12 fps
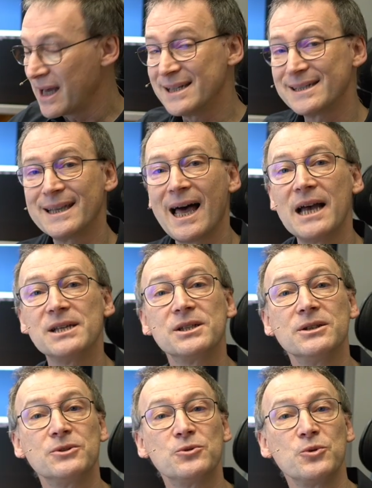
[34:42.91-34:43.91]
a
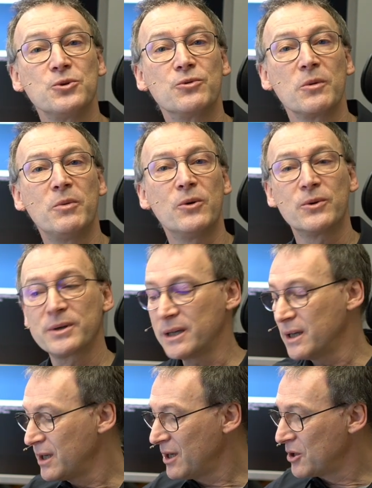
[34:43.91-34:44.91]
slicer to your report,
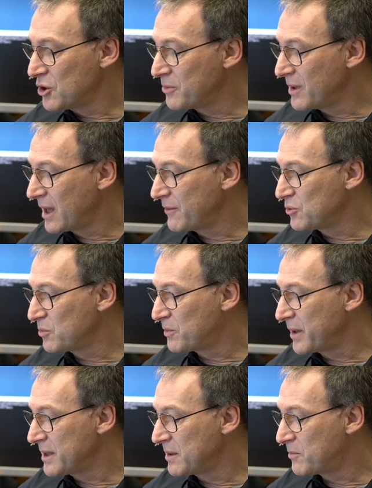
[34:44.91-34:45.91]
you will have to
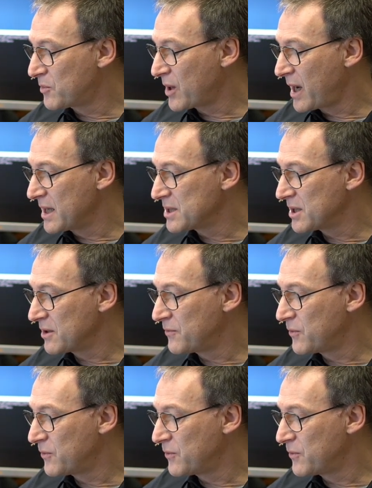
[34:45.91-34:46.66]
pay the price